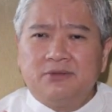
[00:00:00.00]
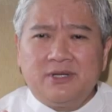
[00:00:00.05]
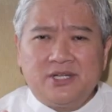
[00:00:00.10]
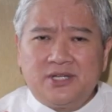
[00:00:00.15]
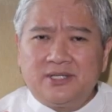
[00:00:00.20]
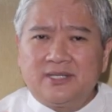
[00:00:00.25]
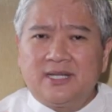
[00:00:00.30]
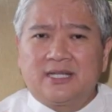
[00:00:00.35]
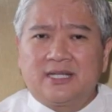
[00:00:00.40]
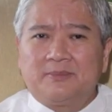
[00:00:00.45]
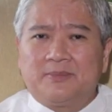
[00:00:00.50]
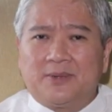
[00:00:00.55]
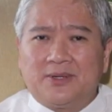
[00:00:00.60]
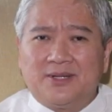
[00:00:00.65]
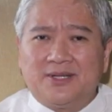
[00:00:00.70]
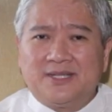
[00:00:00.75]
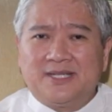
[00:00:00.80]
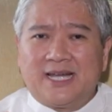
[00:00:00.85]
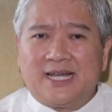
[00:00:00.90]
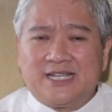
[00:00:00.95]
we should not
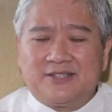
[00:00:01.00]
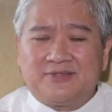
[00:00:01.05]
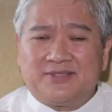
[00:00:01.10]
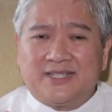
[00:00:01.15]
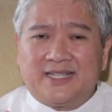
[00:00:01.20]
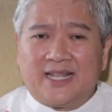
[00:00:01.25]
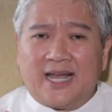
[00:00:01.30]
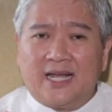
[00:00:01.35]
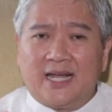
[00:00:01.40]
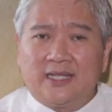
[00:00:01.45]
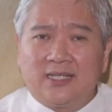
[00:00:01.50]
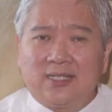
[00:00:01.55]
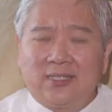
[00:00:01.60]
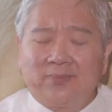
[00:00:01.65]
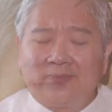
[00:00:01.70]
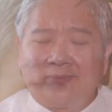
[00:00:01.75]
apologize for that.